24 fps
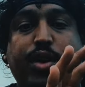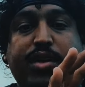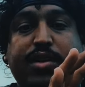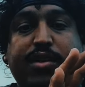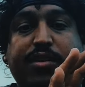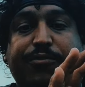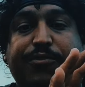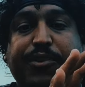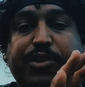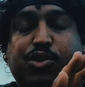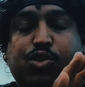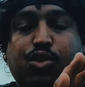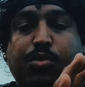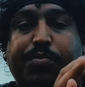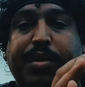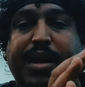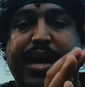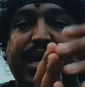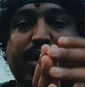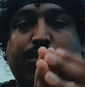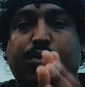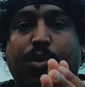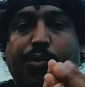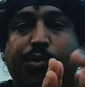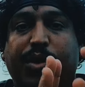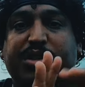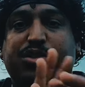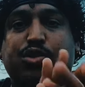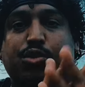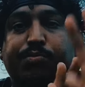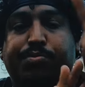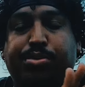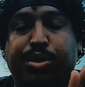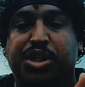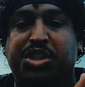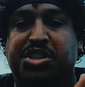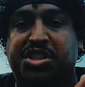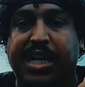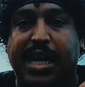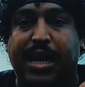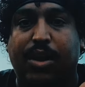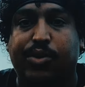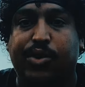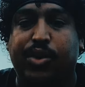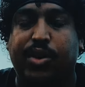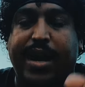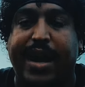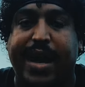Your physical body will want to push
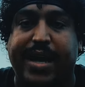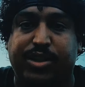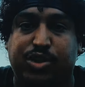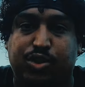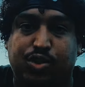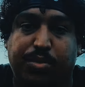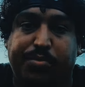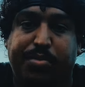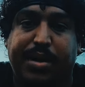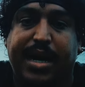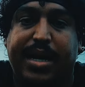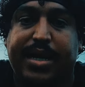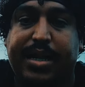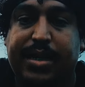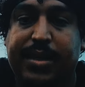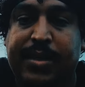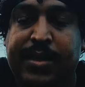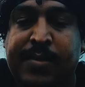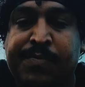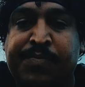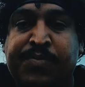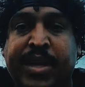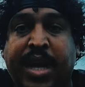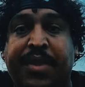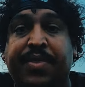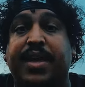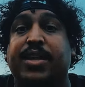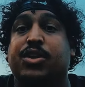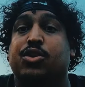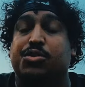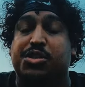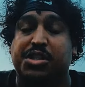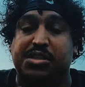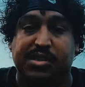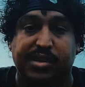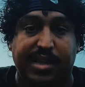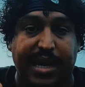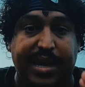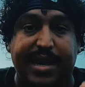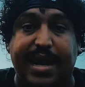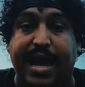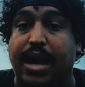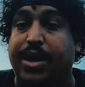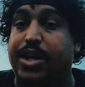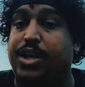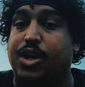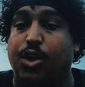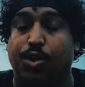out your astral body. And then you just lay
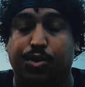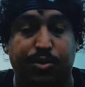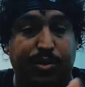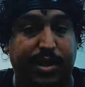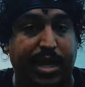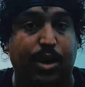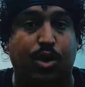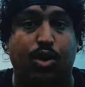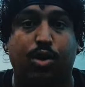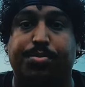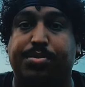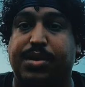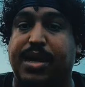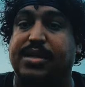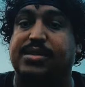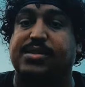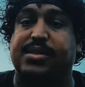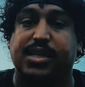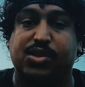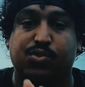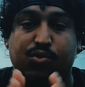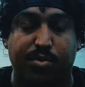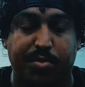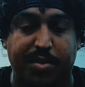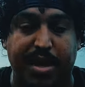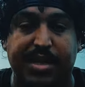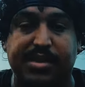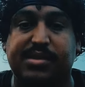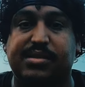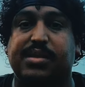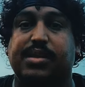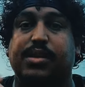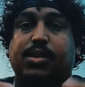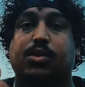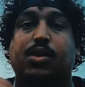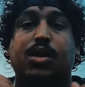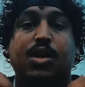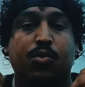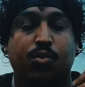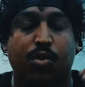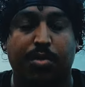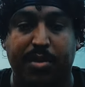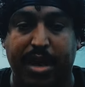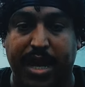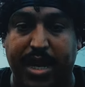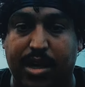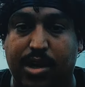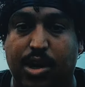down and go through that whole process, remain still,
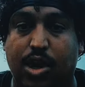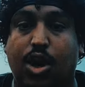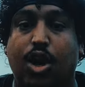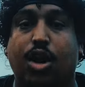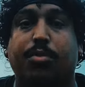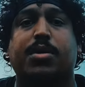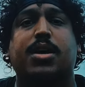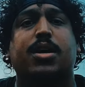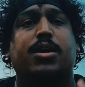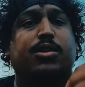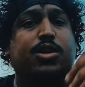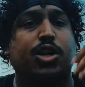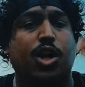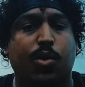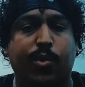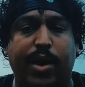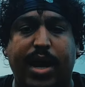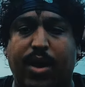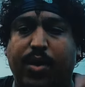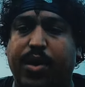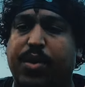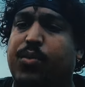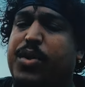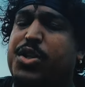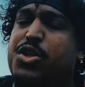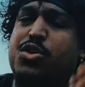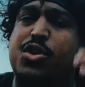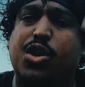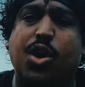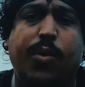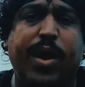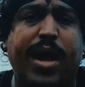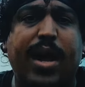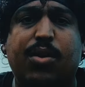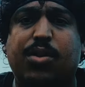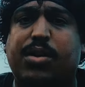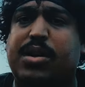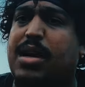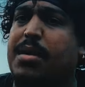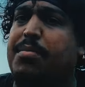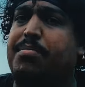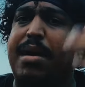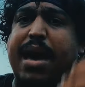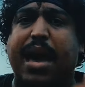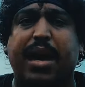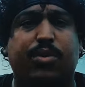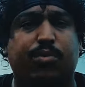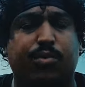remain calm, go out. And when you go out, come
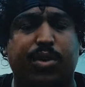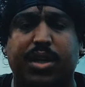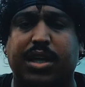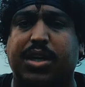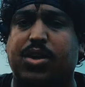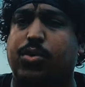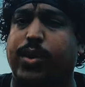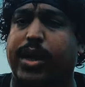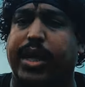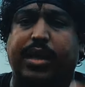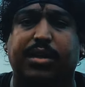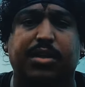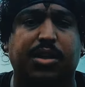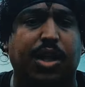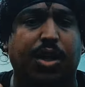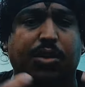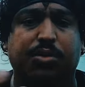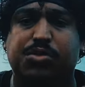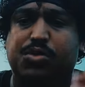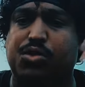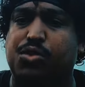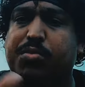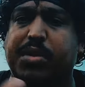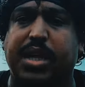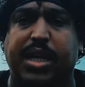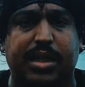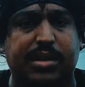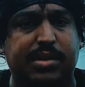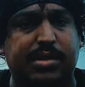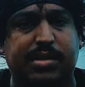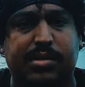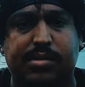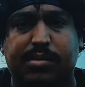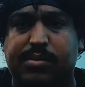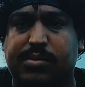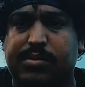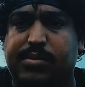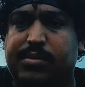back really quick, you know, two minutes.